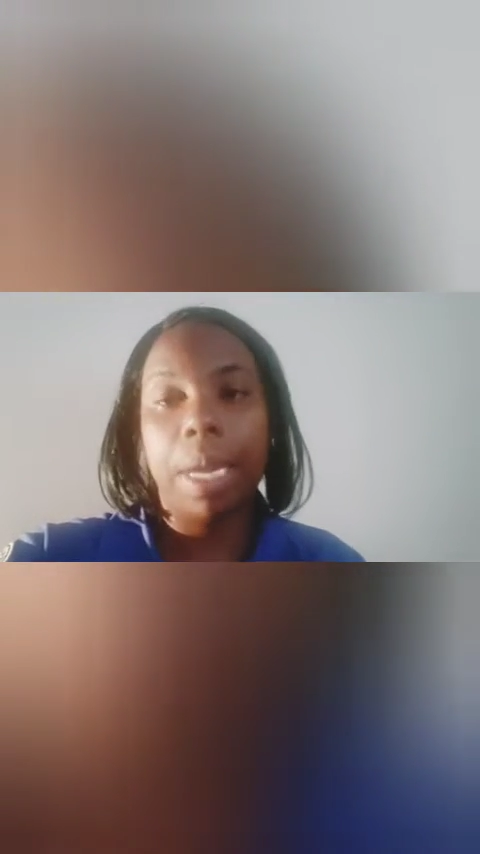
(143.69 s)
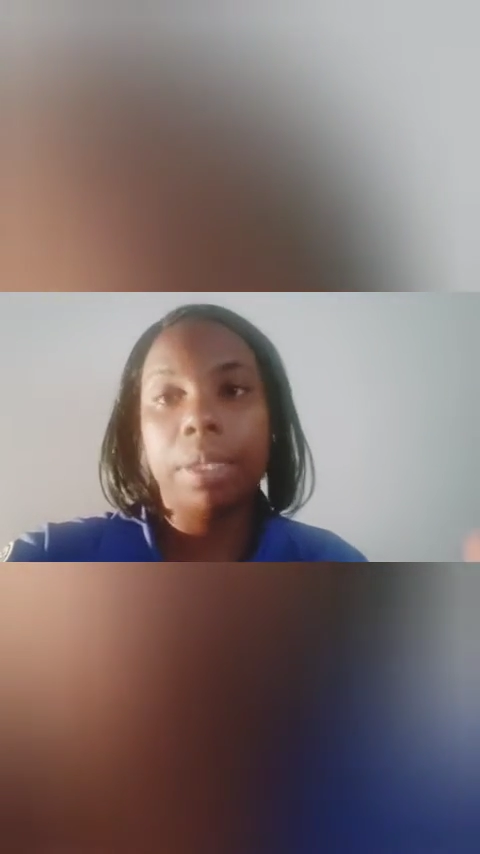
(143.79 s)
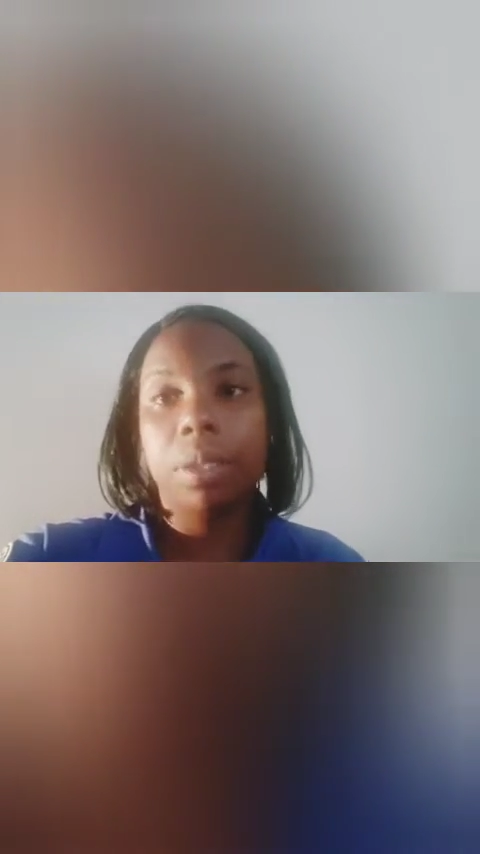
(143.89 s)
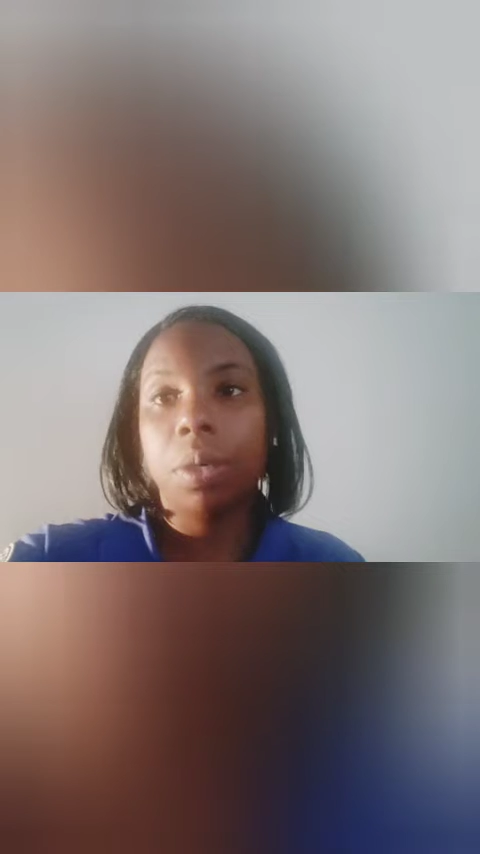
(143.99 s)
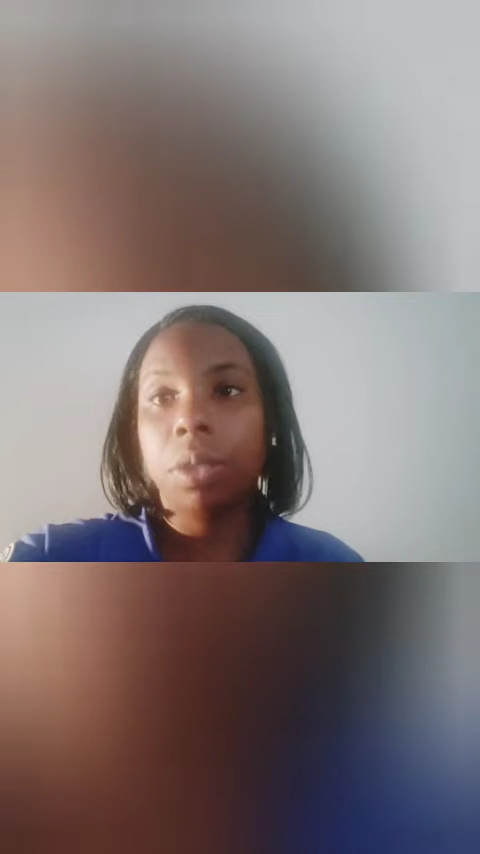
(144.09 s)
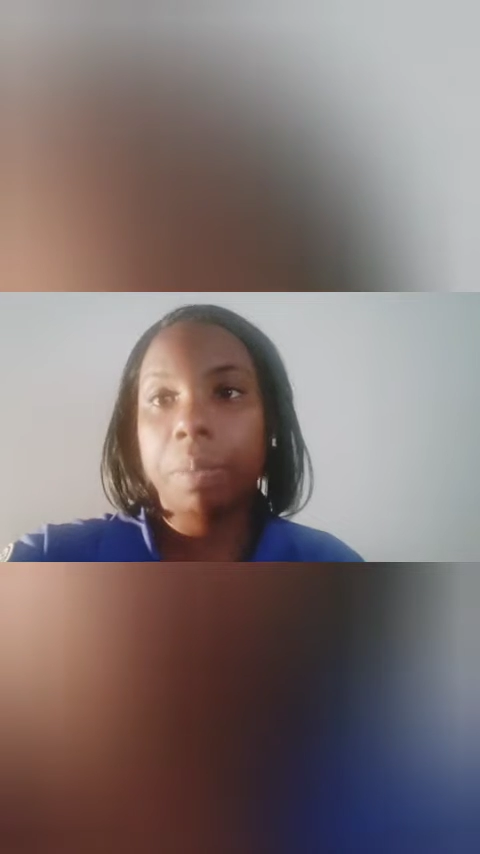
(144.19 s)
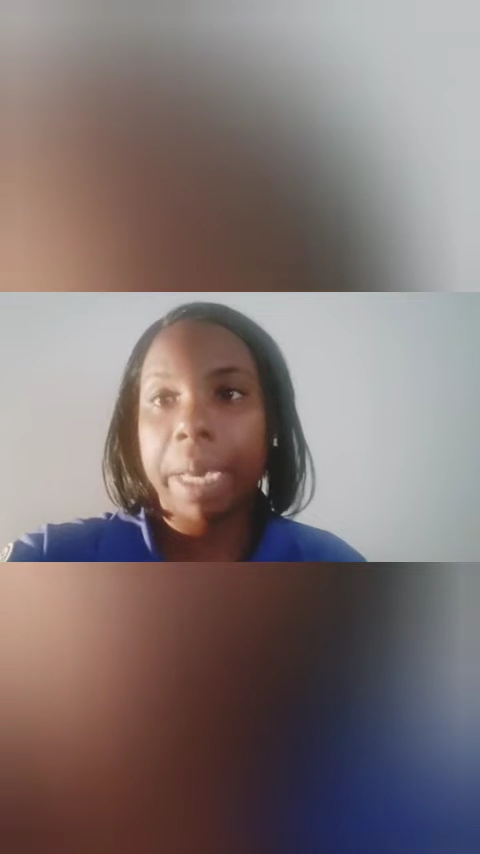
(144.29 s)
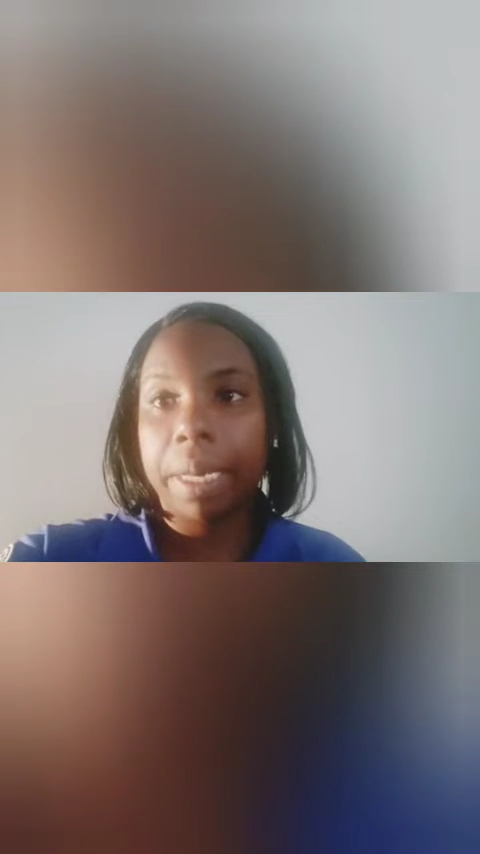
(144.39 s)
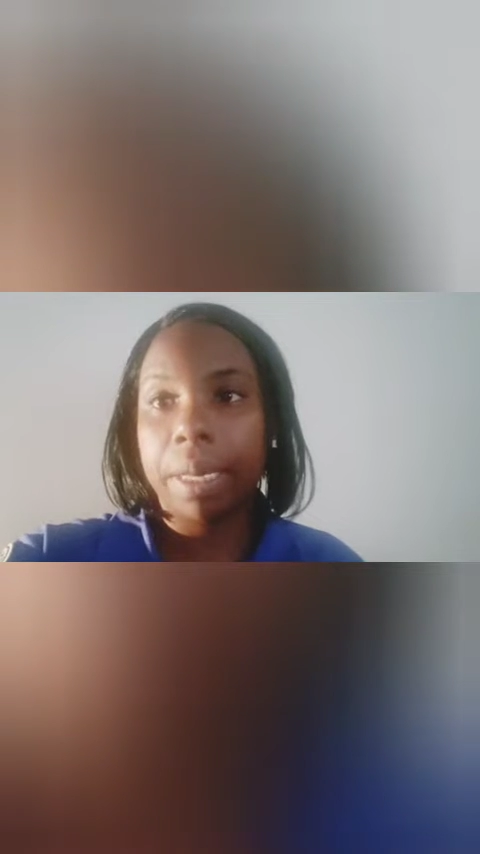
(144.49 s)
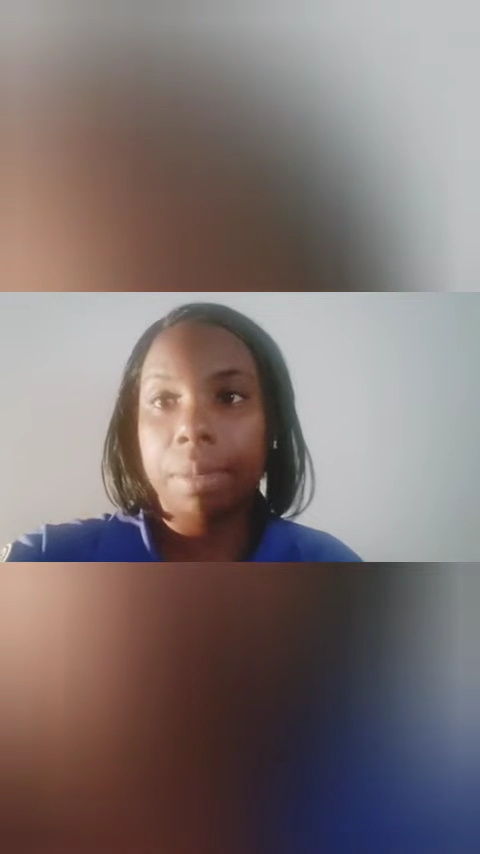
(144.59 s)
price goes
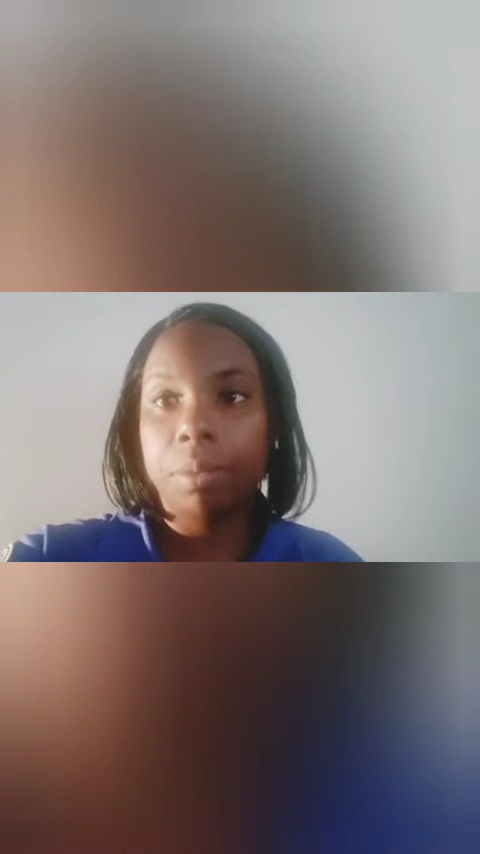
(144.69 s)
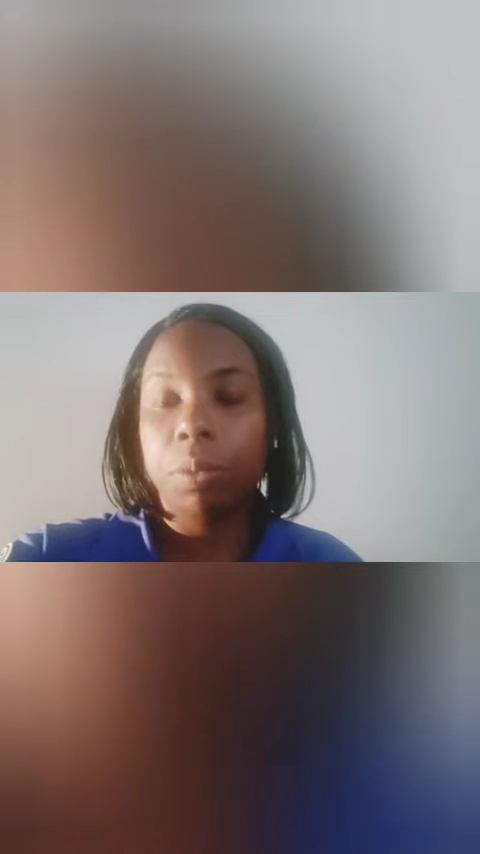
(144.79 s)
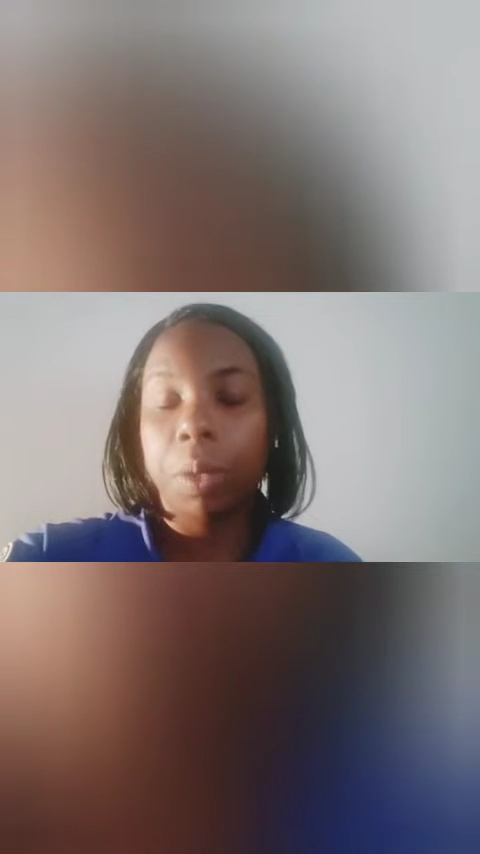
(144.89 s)
back up